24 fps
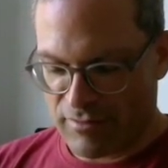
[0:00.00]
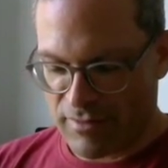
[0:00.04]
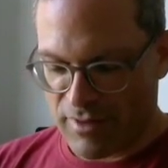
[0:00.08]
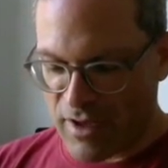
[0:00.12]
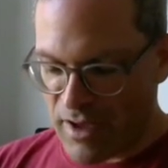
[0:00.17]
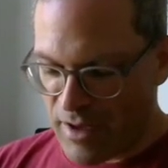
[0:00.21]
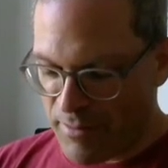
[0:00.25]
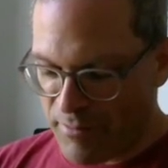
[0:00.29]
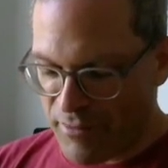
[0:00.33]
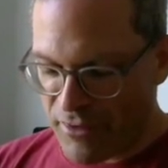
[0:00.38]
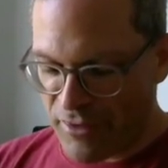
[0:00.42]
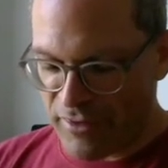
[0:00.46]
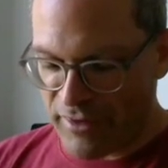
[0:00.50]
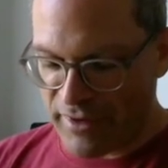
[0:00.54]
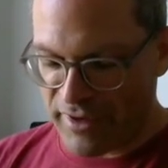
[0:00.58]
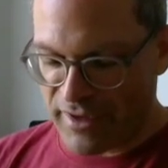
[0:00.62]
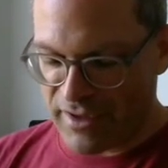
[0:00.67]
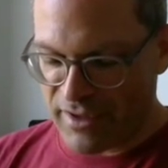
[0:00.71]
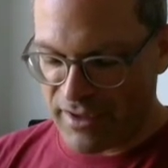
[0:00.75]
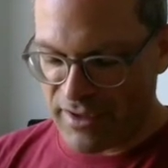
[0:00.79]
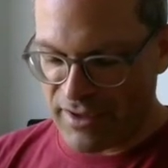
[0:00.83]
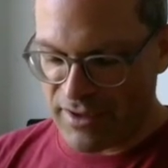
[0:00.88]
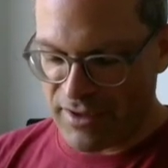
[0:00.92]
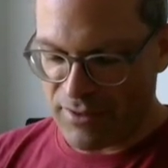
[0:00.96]

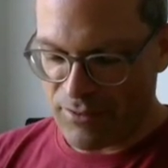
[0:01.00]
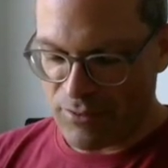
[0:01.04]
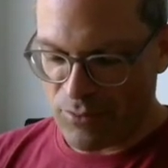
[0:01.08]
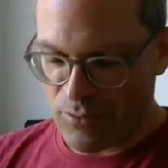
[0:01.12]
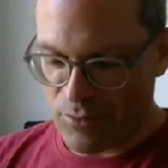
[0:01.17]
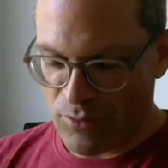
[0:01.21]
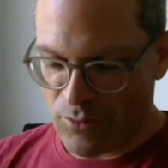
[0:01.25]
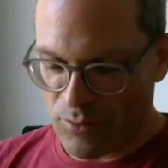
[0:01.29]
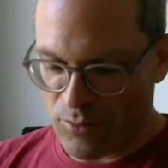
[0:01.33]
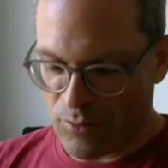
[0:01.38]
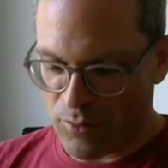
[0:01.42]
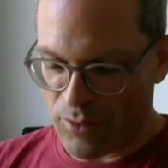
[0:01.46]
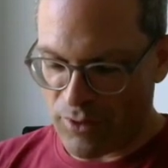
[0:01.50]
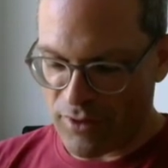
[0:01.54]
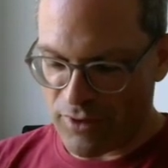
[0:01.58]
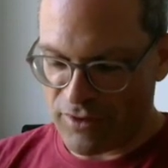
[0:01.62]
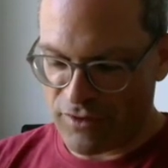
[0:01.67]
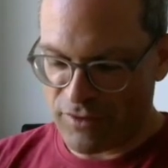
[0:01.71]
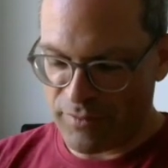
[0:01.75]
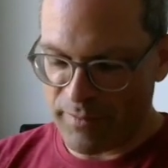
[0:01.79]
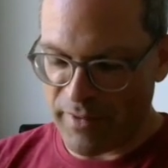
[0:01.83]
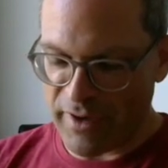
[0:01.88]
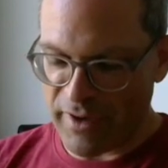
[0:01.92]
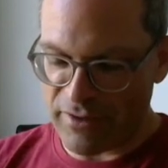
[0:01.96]
empirically
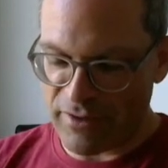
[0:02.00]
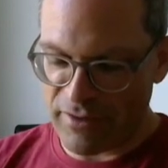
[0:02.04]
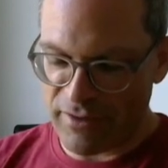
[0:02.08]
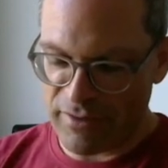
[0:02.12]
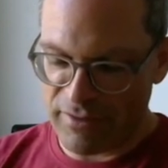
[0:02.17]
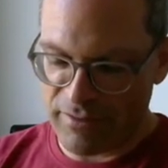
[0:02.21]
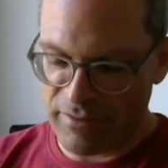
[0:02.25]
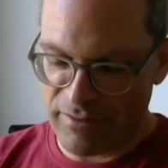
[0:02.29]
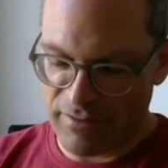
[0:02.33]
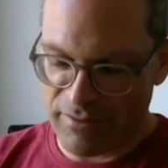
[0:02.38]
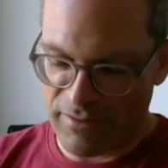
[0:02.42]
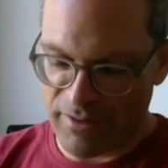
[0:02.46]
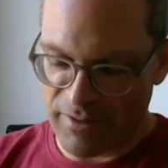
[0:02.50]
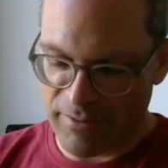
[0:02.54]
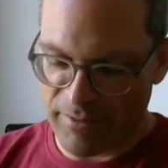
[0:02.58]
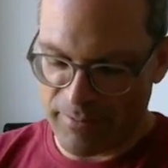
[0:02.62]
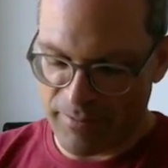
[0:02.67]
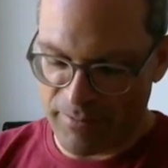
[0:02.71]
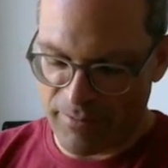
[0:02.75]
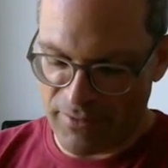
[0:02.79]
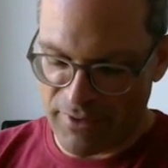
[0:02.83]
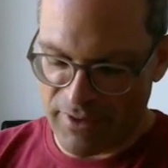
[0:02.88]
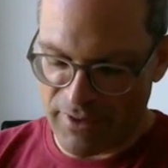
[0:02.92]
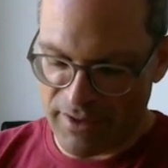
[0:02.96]
works better
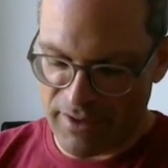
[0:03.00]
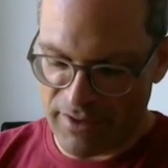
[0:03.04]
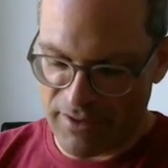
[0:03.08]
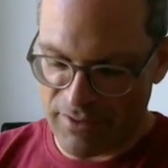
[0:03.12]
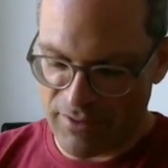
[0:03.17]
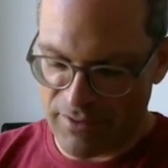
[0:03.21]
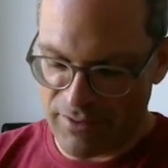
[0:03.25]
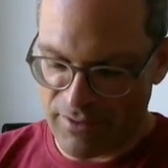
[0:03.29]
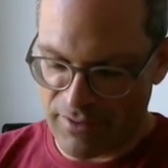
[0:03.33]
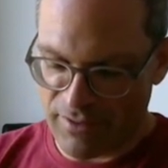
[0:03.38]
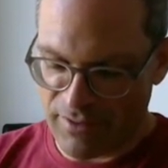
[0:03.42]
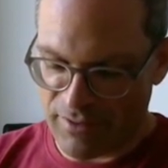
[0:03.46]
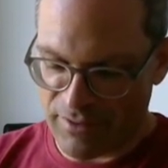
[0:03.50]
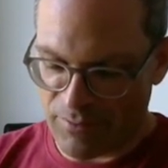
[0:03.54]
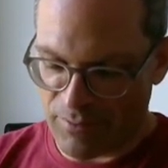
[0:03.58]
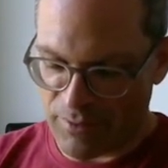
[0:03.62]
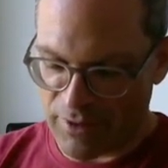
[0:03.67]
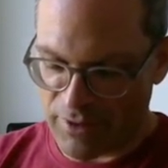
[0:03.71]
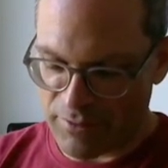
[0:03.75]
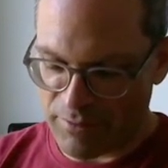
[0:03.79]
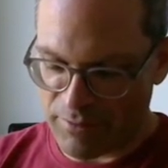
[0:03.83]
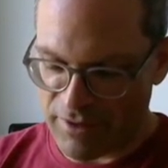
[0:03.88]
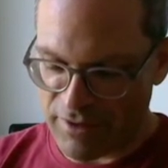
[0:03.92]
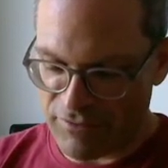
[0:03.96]
than
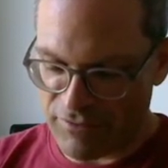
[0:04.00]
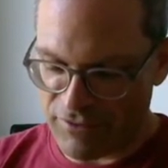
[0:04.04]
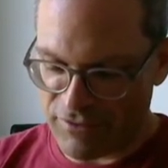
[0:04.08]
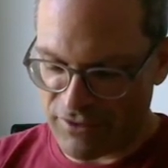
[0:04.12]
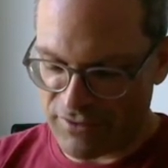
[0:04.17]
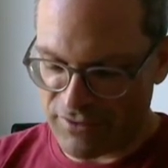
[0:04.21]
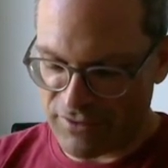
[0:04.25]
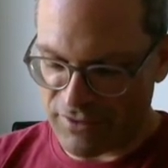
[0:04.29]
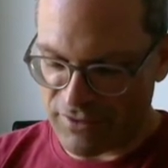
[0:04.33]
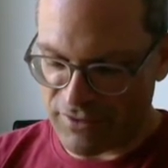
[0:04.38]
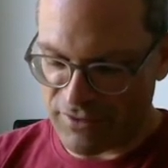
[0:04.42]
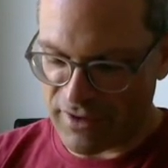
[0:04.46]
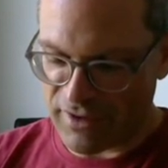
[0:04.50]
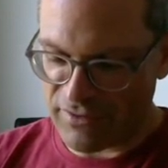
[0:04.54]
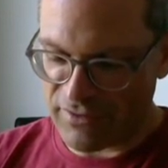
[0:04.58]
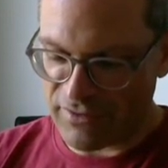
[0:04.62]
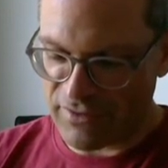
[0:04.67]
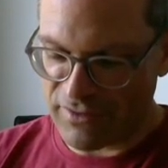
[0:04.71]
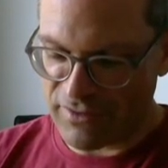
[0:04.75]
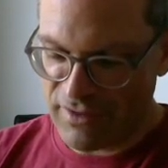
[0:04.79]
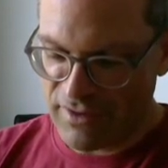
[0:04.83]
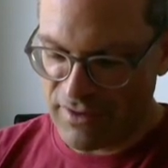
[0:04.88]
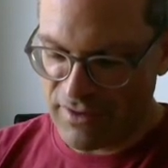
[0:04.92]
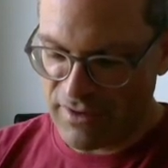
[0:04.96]
what we have just
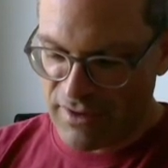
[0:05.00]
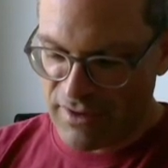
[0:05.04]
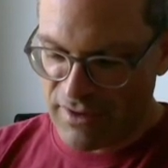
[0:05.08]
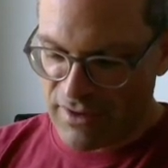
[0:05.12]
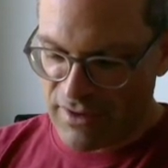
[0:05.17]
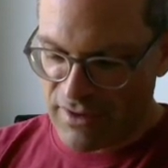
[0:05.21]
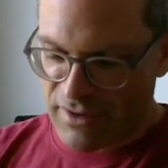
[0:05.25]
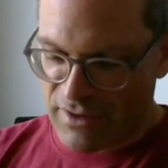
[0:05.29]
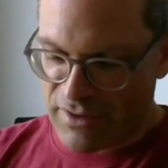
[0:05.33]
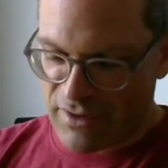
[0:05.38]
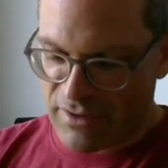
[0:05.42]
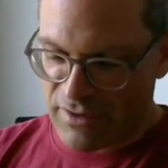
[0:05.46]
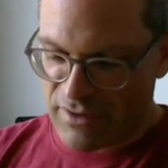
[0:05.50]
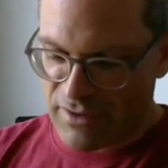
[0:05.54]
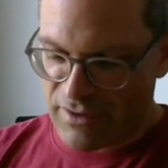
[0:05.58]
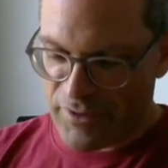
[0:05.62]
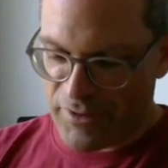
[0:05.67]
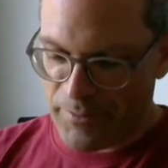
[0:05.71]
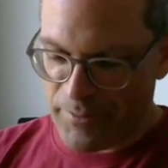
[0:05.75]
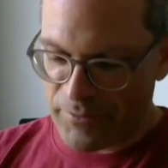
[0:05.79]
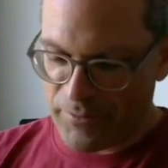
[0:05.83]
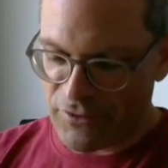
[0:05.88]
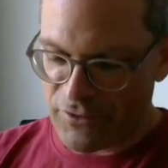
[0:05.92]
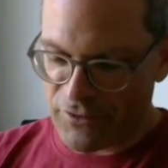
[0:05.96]
discussed.
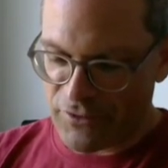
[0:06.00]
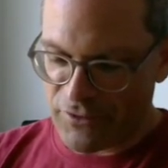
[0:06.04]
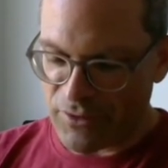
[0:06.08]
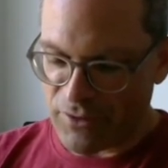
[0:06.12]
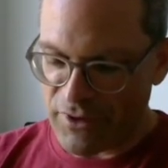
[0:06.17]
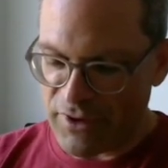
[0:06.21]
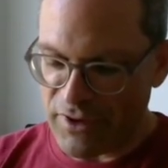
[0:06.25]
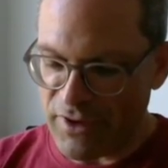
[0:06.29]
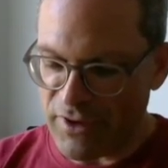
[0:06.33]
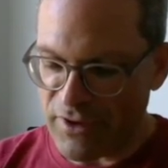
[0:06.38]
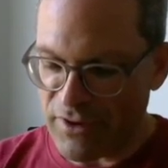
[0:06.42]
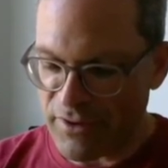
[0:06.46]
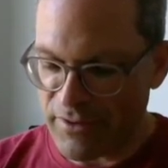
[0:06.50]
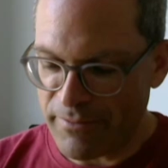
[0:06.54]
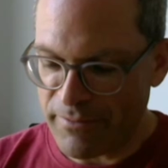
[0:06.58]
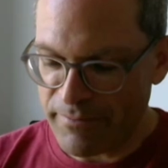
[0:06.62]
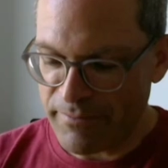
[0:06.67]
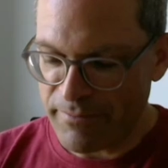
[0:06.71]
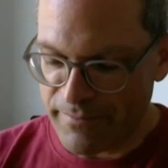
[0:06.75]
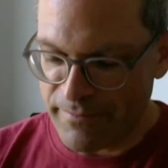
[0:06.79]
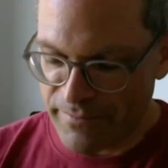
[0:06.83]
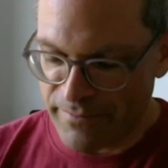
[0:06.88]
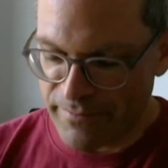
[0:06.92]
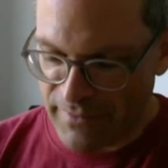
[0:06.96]
So here,
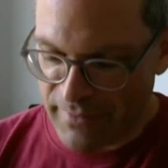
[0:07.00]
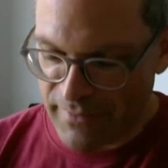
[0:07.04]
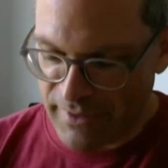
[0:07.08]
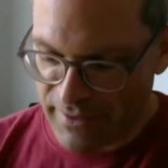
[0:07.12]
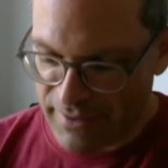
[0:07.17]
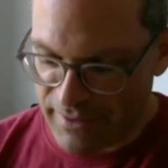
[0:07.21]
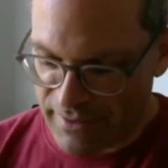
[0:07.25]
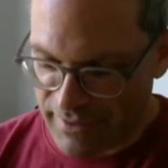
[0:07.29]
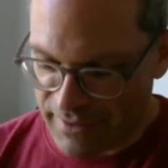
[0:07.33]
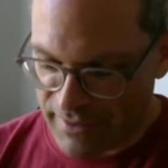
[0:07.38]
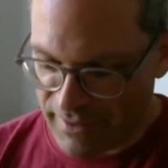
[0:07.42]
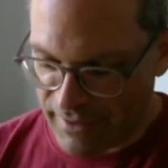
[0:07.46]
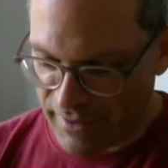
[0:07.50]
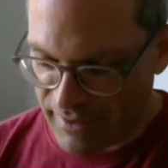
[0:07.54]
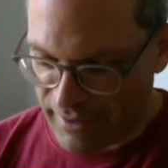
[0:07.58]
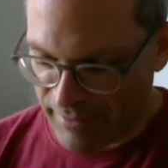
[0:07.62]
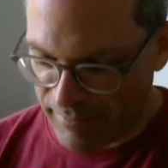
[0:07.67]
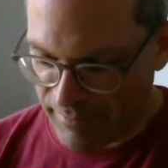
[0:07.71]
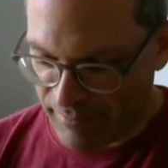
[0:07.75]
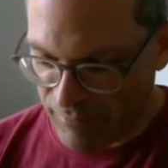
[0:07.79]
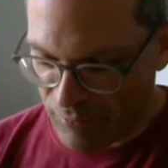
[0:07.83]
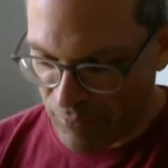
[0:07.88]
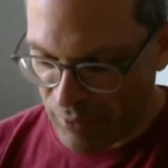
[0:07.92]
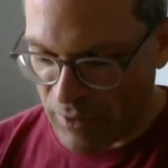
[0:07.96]

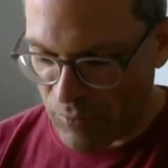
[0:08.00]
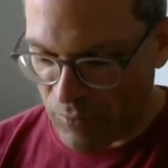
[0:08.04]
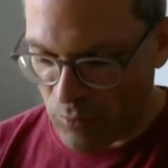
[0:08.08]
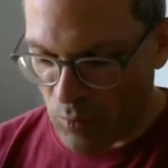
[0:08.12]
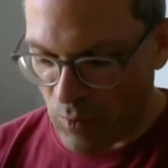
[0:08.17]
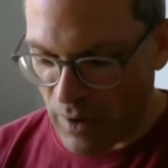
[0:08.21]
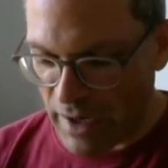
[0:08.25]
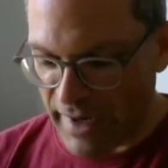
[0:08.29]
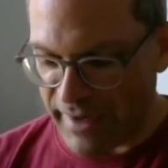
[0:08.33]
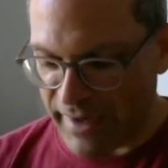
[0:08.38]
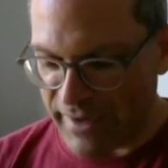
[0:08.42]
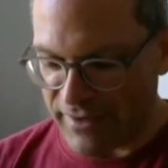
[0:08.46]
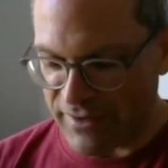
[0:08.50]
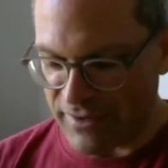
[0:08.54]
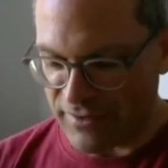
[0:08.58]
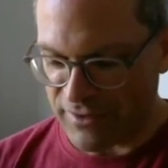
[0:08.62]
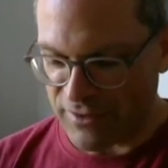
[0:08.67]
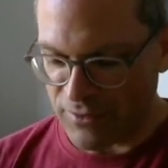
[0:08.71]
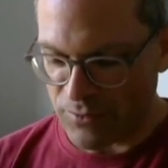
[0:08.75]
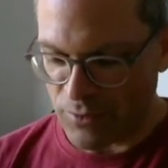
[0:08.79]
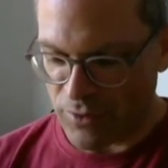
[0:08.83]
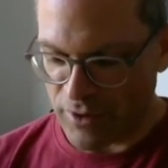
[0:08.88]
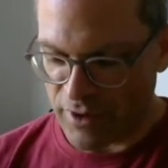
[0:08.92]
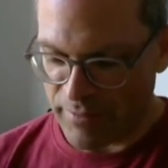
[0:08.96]
well, why does
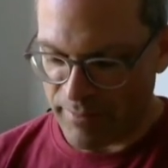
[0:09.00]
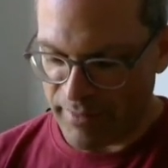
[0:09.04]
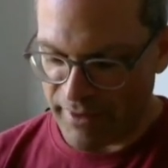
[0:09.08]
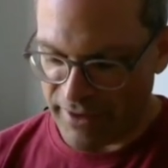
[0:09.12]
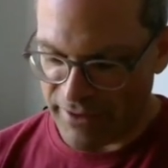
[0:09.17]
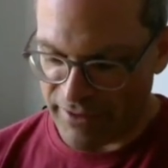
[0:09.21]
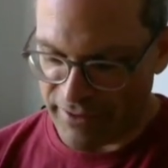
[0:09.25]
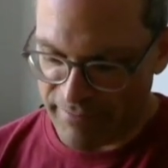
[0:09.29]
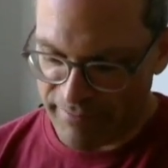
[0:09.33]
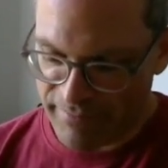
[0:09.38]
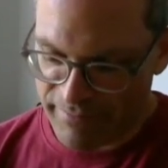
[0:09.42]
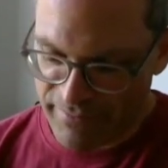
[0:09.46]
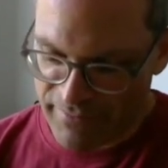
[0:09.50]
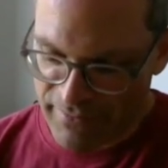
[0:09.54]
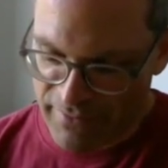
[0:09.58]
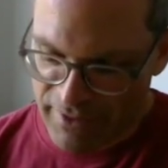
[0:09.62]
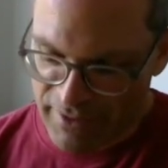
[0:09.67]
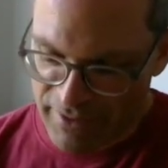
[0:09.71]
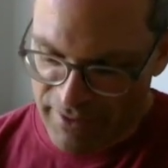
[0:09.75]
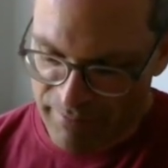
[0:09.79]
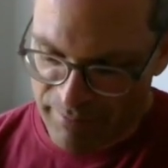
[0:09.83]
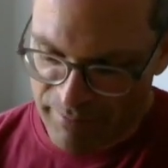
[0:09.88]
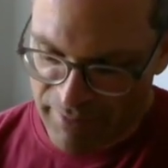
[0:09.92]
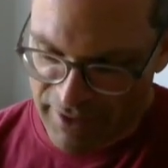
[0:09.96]
it work better?
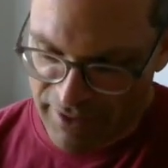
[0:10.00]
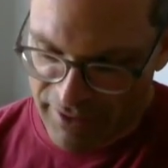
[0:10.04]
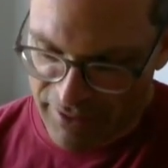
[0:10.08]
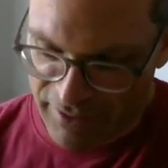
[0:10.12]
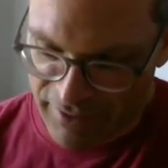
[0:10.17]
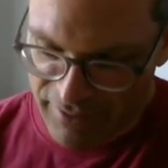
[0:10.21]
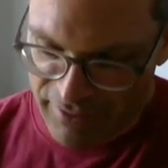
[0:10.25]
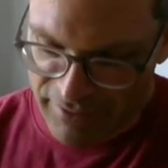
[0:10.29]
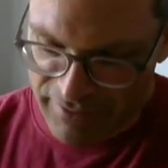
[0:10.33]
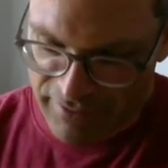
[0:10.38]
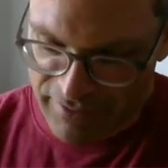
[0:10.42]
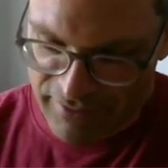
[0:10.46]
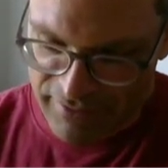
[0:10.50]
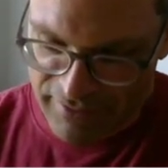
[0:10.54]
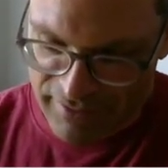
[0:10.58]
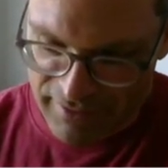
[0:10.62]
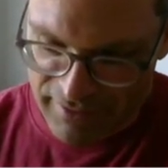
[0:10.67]
Because